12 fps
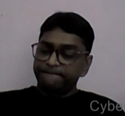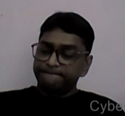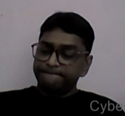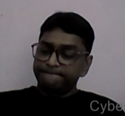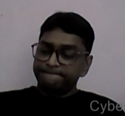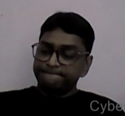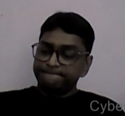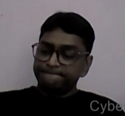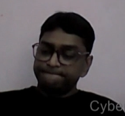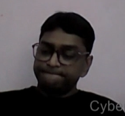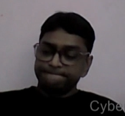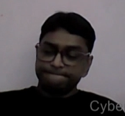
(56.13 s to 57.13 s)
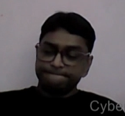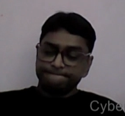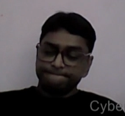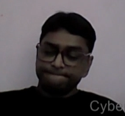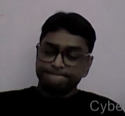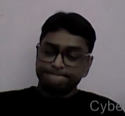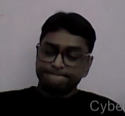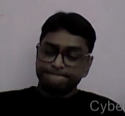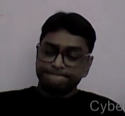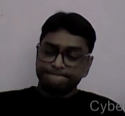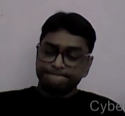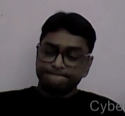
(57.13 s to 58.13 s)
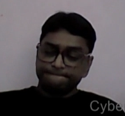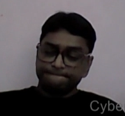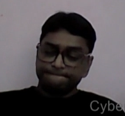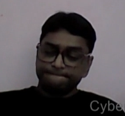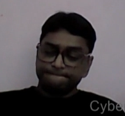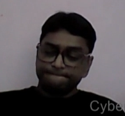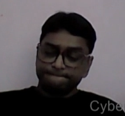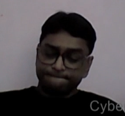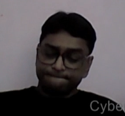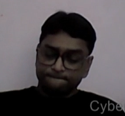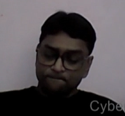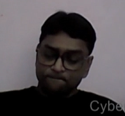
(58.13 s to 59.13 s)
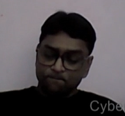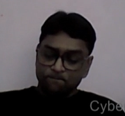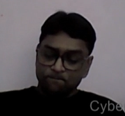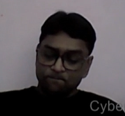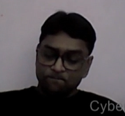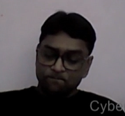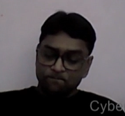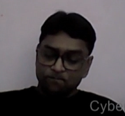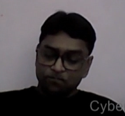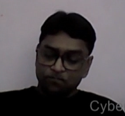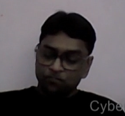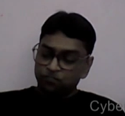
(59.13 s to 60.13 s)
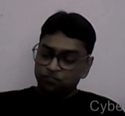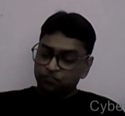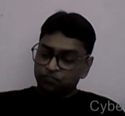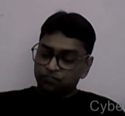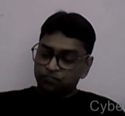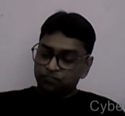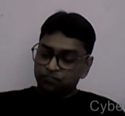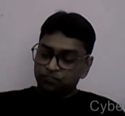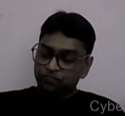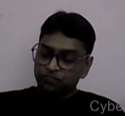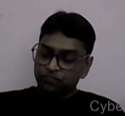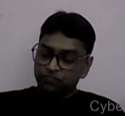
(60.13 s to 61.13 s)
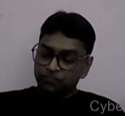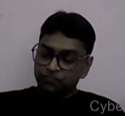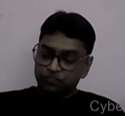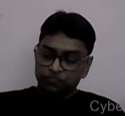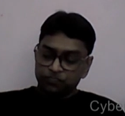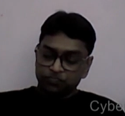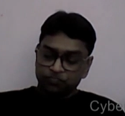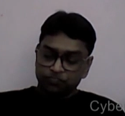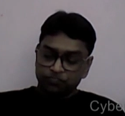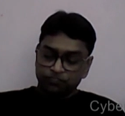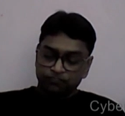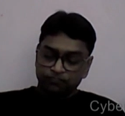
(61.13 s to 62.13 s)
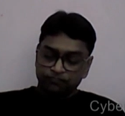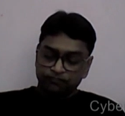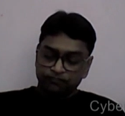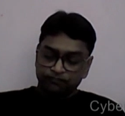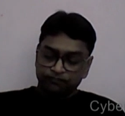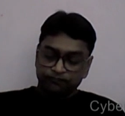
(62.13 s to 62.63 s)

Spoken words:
Nobody speaks.